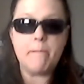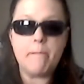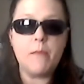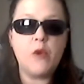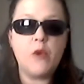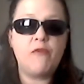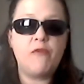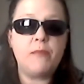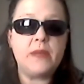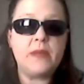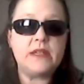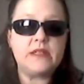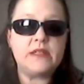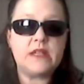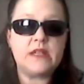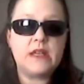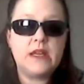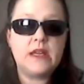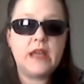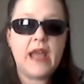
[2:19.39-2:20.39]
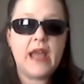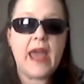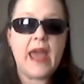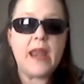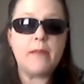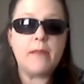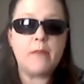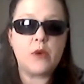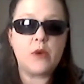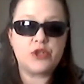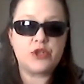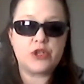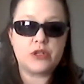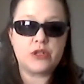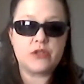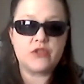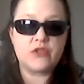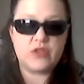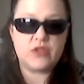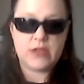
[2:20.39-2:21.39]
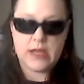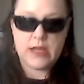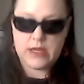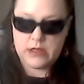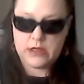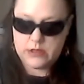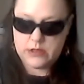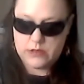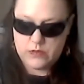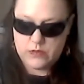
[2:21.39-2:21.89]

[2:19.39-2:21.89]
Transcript: movement and emotional state.